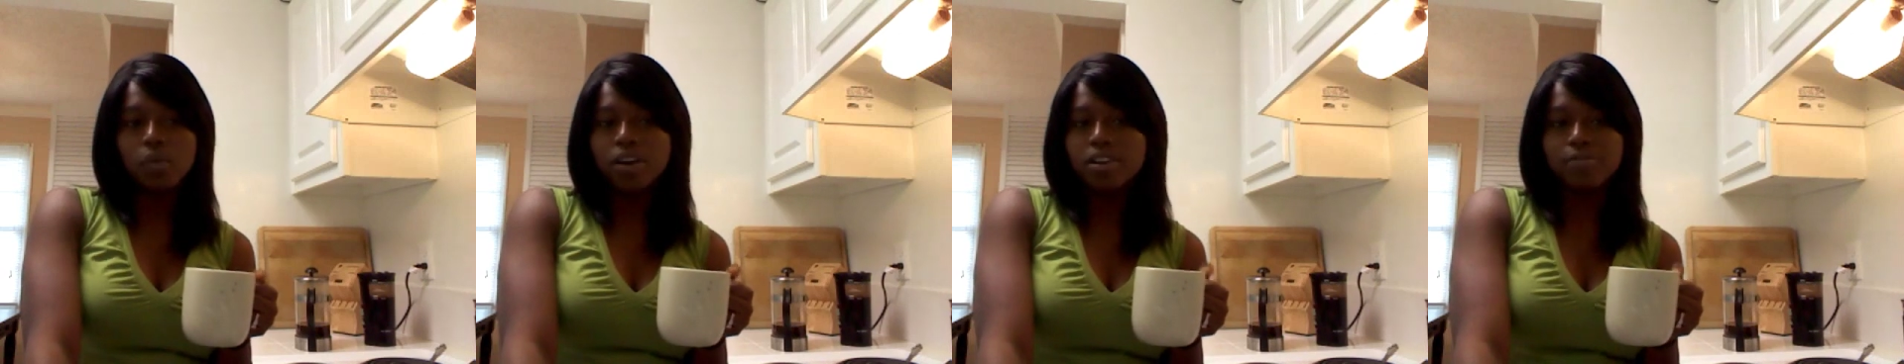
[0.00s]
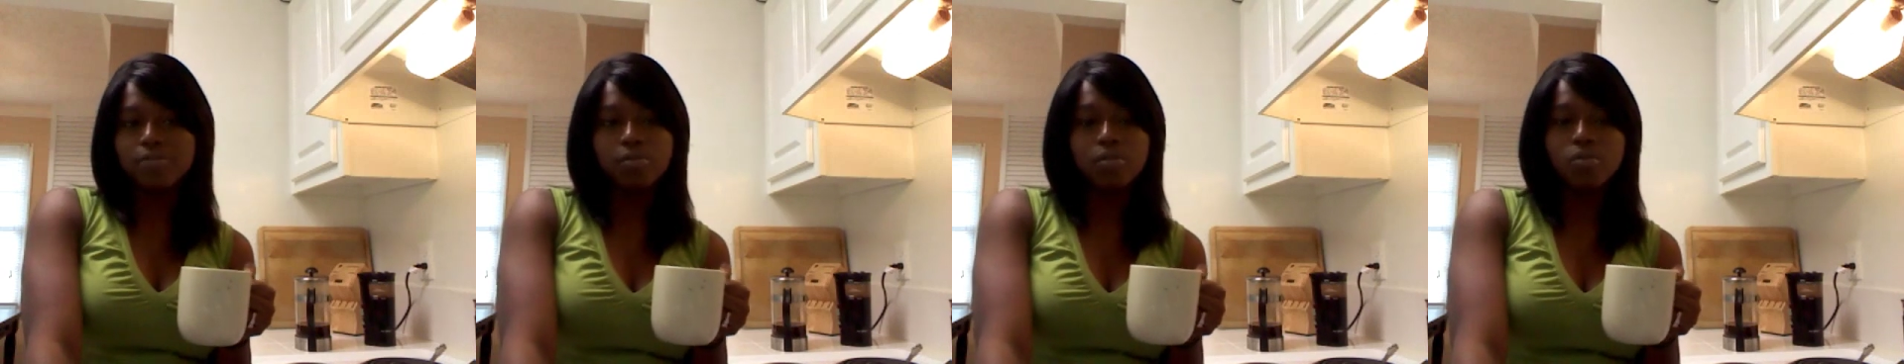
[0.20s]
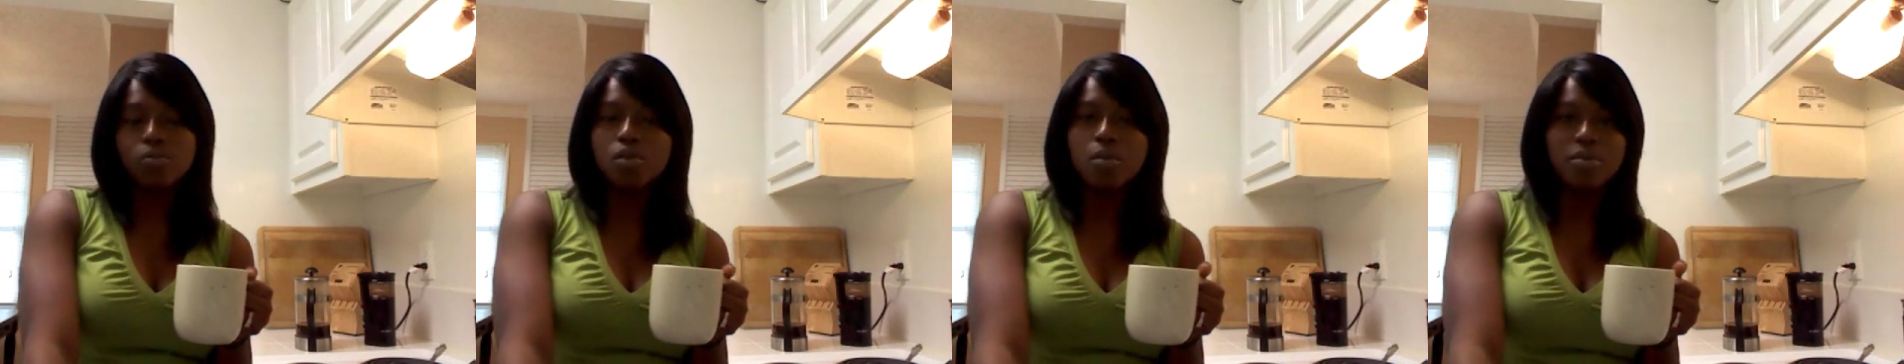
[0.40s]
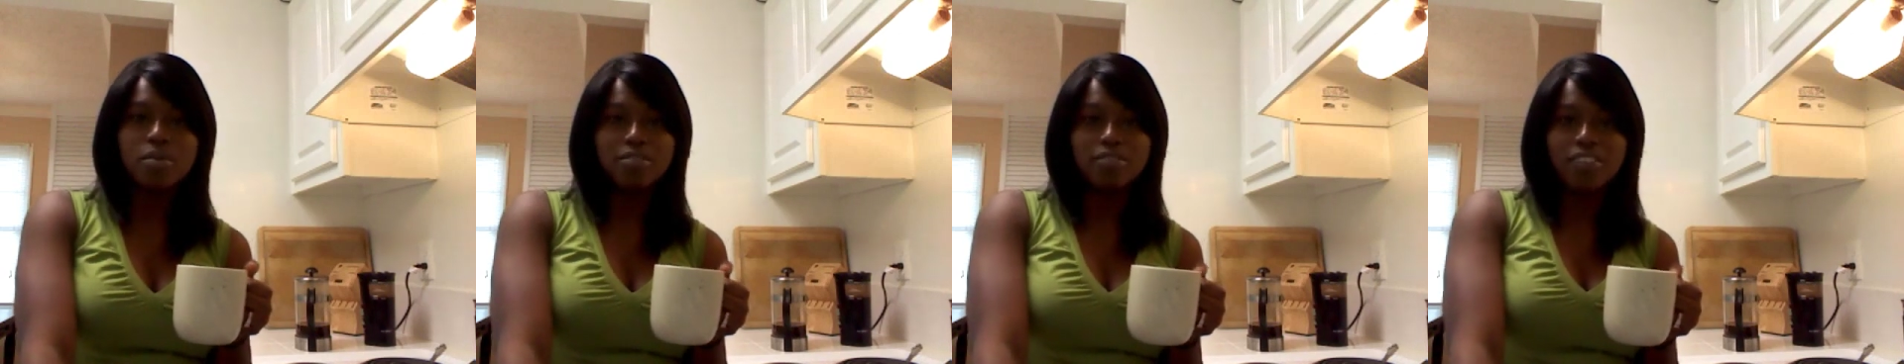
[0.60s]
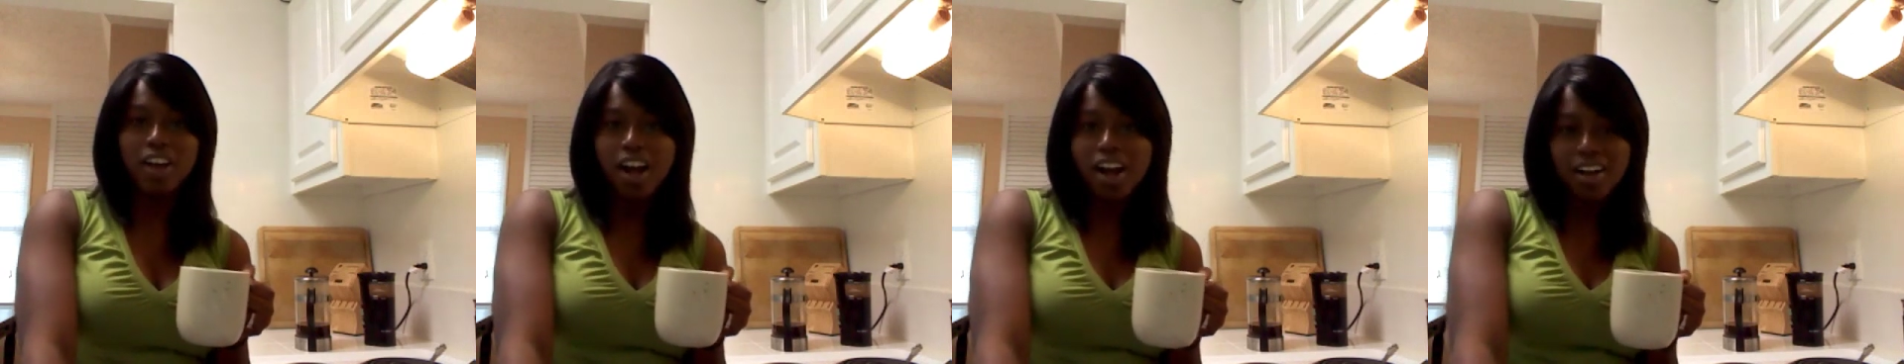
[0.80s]
wonderful
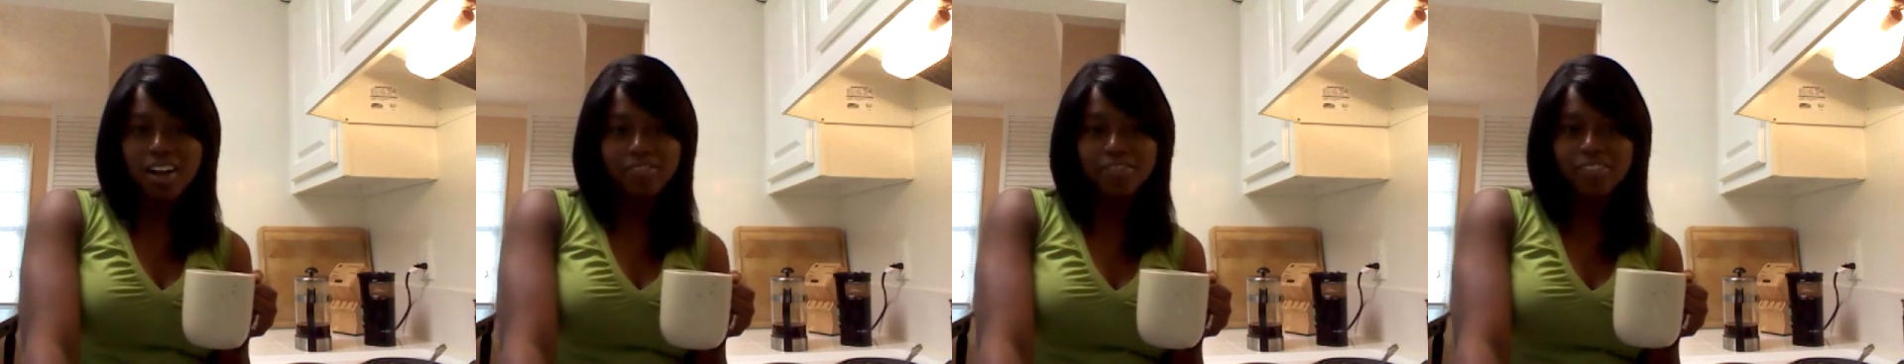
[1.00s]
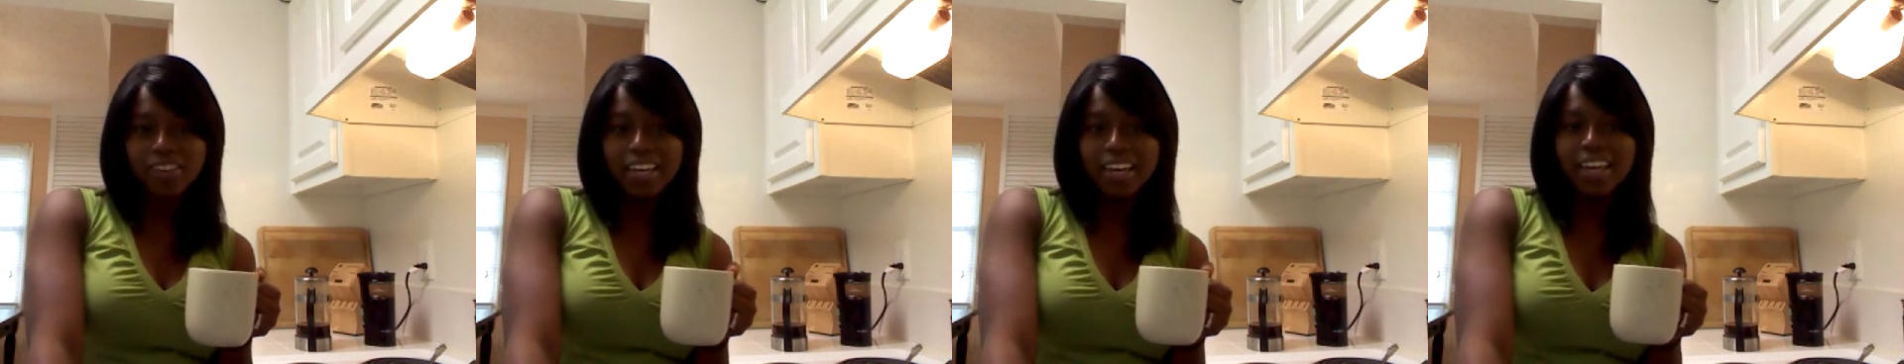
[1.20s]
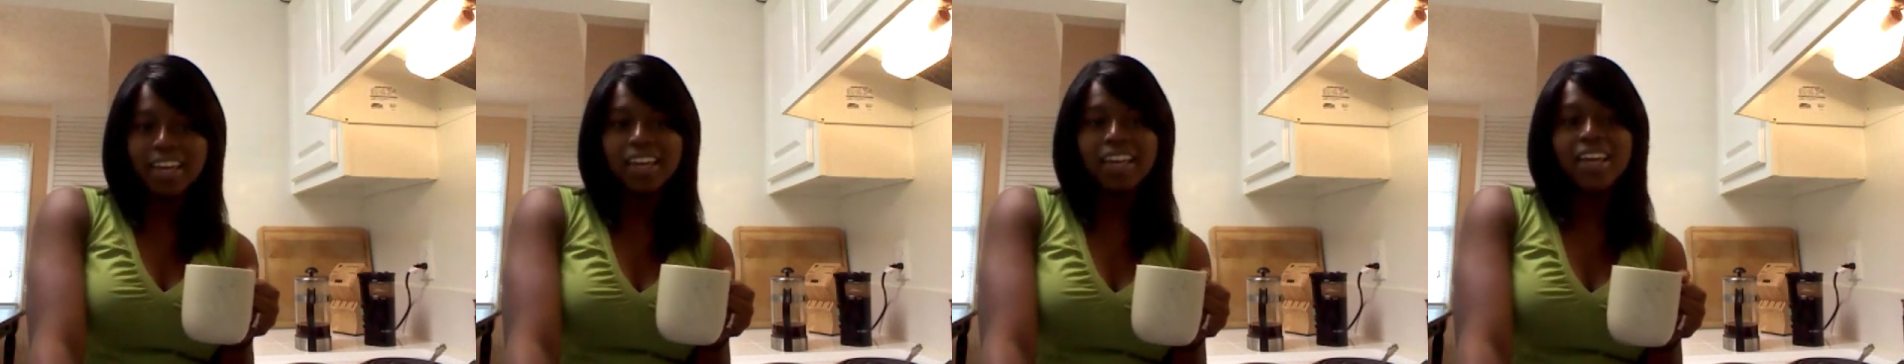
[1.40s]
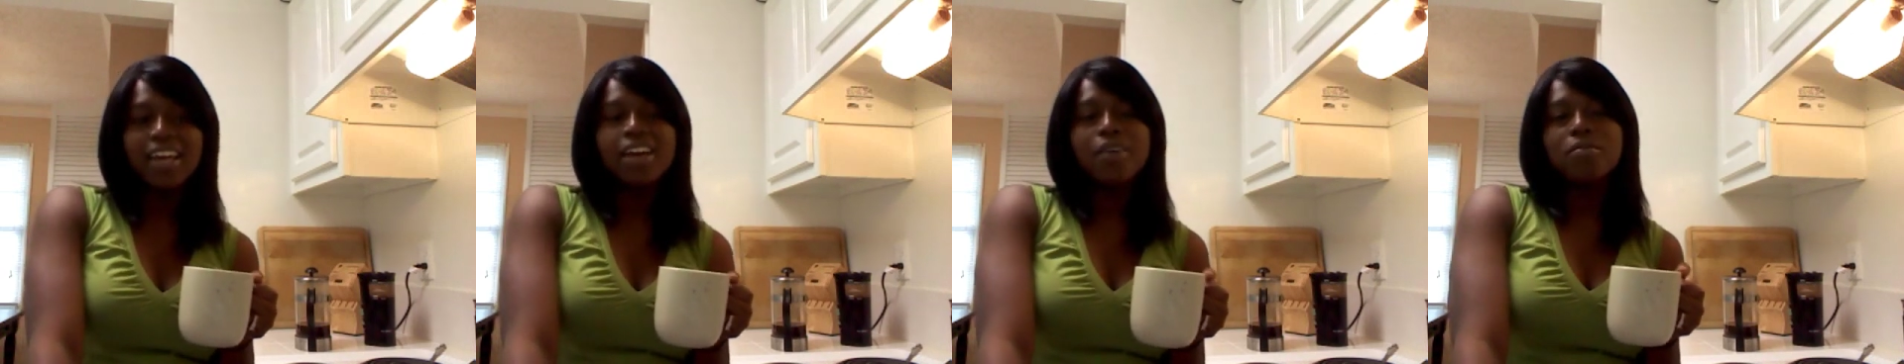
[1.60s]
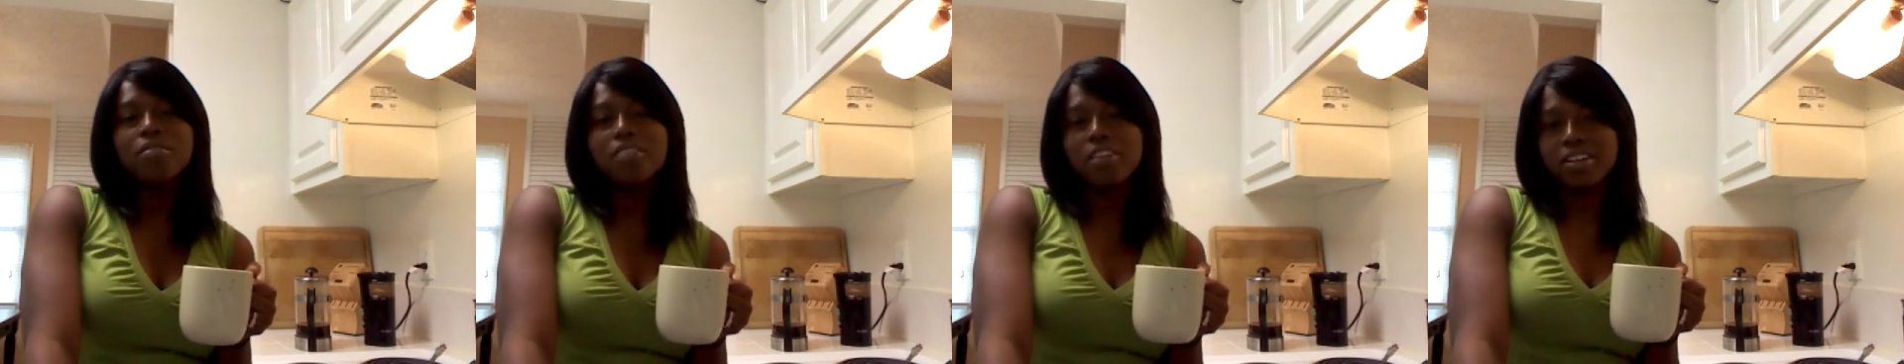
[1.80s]
aroma of coffee
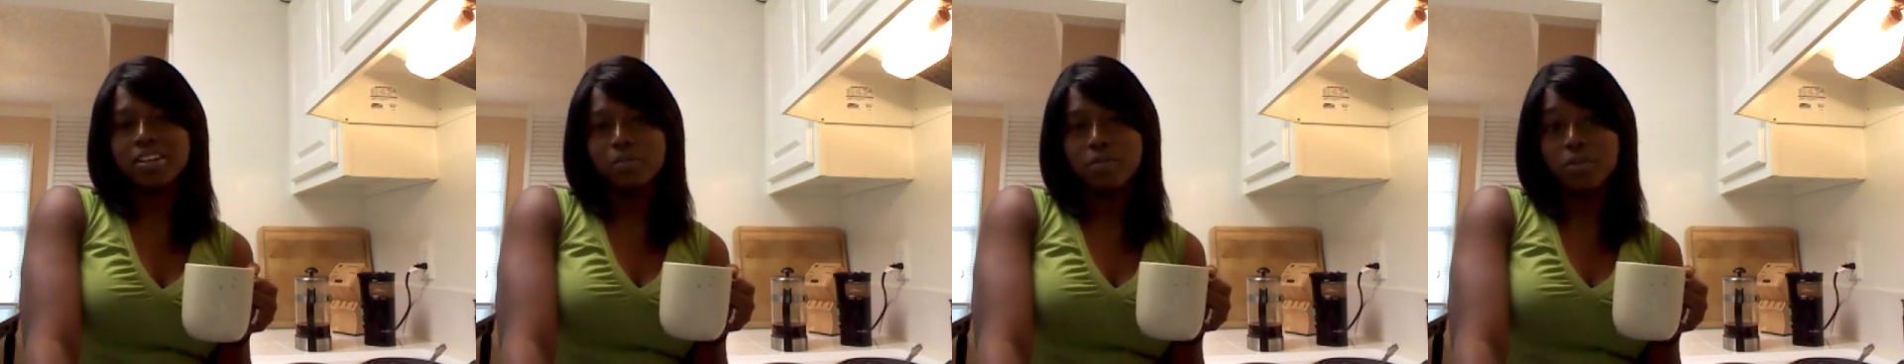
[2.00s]
with